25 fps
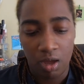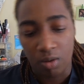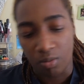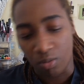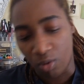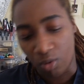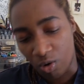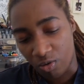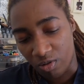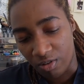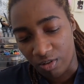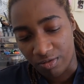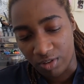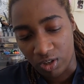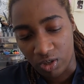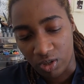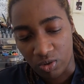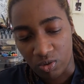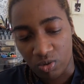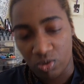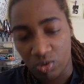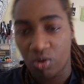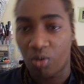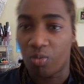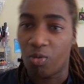more
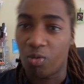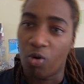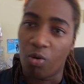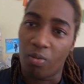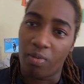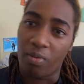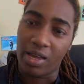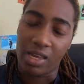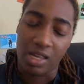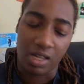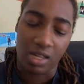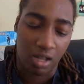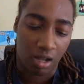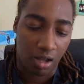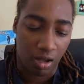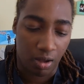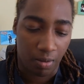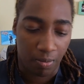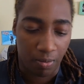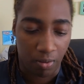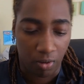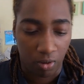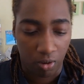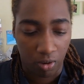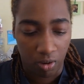reviews or more
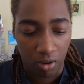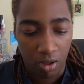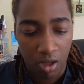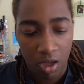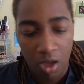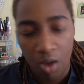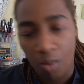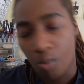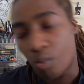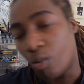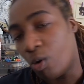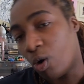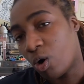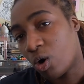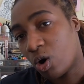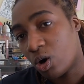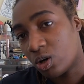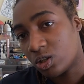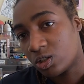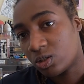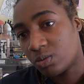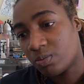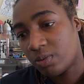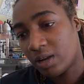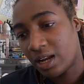makeup or more
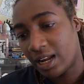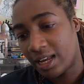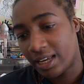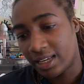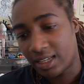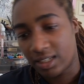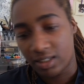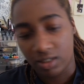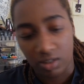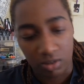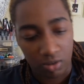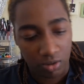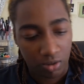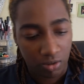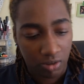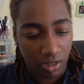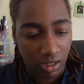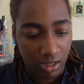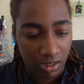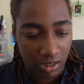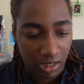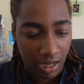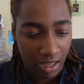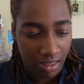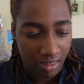cosplays or
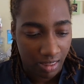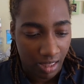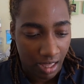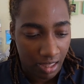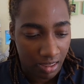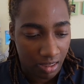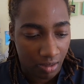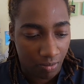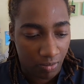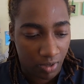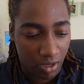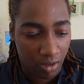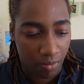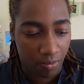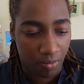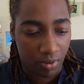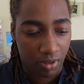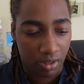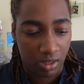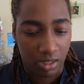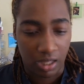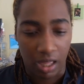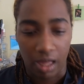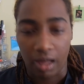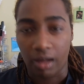things like that, then we can
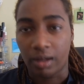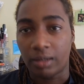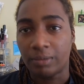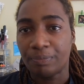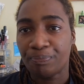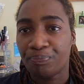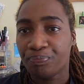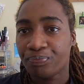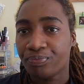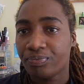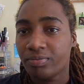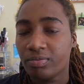put that up.